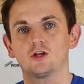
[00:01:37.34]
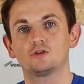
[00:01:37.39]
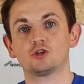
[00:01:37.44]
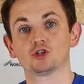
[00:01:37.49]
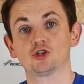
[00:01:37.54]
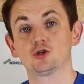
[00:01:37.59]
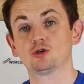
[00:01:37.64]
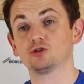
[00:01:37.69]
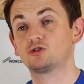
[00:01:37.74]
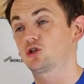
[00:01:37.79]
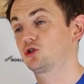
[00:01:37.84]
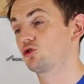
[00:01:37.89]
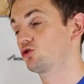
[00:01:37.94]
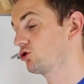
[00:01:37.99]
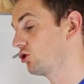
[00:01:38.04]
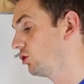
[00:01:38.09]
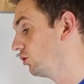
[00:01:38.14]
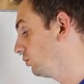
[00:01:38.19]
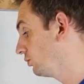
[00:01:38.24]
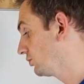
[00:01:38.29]
The user
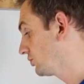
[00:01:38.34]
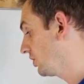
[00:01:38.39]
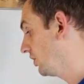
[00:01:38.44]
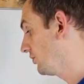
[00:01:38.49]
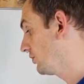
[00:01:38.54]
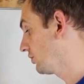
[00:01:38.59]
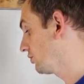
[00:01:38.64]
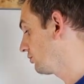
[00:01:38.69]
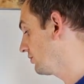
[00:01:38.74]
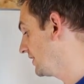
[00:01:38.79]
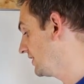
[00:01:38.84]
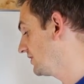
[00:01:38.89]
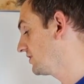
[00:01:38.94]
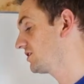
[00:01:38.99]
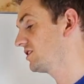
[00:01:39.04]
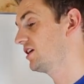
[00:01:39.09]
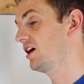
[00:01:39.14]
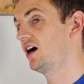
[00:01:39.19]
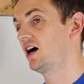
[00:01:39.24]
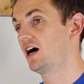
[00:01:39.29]
controls on the
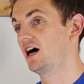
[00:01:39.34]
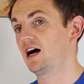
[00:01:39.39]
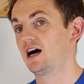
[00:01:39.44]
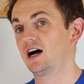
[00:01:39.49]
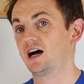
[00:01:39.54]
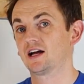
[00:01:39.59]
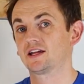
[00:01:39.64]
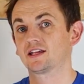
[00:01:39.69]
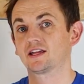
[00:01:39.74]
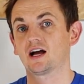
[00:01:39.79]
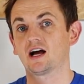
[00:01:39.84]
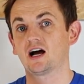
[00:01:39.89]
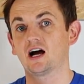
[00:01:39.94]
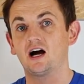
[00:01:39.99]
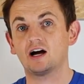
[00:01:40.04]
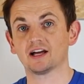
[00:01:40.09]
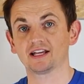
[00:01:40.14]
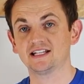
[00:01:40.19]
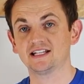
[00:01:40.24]
Greenstar I are